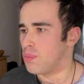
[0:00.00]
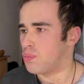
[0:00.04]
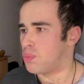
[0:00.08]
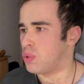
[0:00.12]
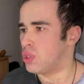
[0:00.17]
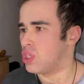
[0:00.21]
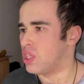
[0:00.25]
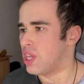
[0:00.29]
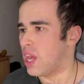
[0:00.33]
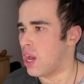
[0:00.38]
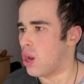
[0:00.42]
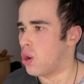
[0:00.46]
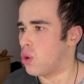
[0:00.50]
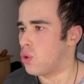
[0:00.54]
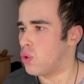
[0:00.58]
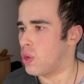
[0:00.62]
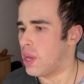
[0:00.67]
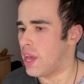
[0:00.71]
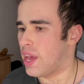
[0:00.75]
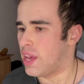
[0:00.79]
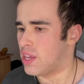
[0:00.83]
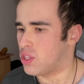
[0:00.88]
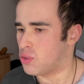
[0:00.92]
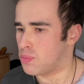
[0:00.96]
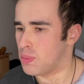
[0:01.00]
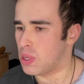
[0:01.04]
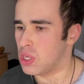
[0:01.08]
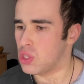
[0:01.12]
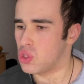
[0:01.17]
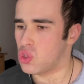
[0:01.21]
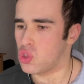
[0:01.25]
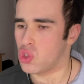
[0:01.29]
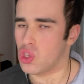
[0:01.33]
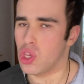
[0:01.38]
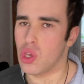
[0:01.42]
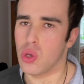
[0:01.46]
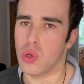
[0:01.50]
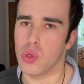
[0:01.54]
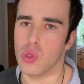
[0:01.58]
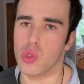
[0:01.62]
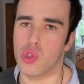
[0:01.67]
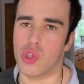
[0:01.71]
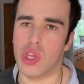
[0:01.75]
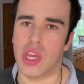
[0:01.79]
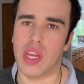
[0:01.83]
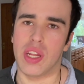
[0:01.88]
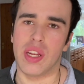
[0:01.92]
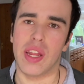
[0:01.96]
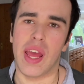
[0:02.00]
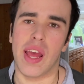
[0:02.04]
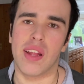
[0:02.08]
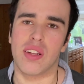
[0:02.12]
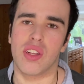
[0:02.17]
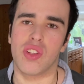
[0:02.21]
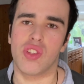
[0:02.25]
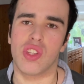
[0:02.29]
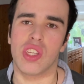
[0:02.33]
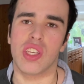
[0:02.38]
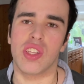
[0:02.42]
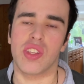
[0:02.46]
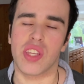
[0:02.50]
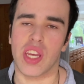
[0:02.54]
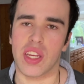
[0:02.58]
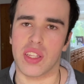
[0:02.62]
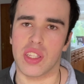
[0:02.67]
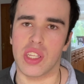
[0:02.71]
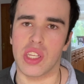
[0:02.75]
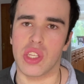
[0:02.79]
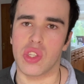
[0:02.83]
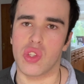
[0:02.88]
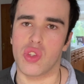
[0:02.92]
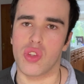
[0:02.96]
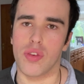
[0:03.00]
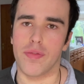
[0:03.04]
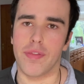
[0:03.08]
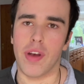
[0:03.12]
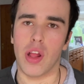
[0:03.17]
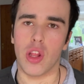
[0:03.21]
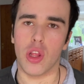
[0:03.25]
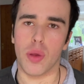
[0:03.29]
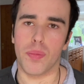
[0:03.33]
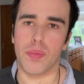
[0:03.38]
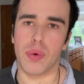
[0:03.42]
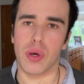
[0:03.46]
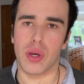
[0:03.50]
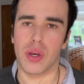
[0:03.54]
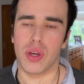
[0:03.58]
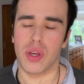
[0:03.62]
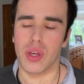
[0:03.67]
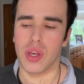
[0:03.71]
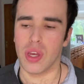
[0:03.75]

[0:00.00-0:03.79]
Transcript: But now, as my skills and editing techniques develop,